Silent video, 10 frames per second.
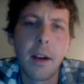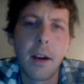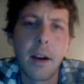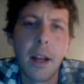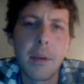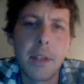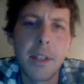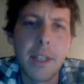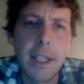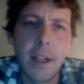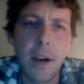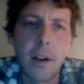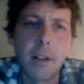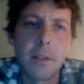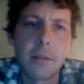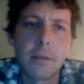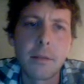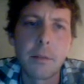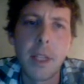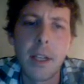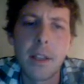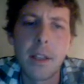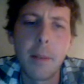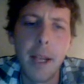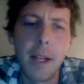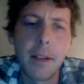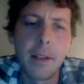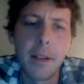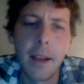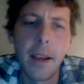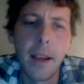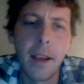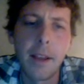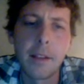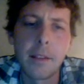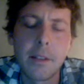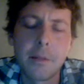I was in the ER because of the pain, and